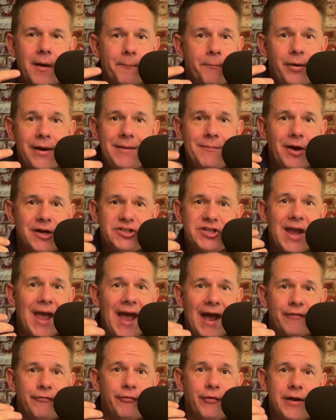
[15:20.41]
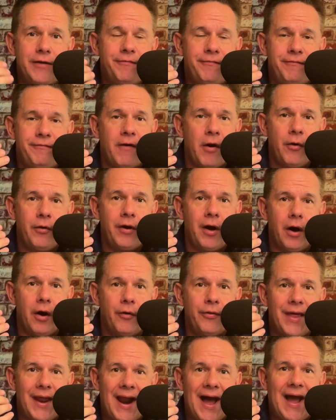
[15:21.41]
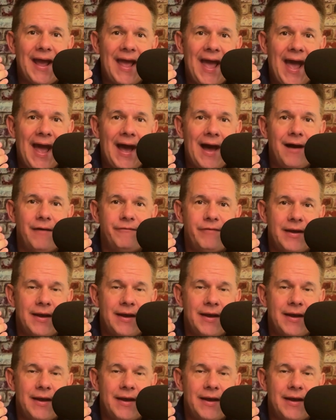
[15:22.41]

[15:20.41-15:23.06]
pretty much every photo that I have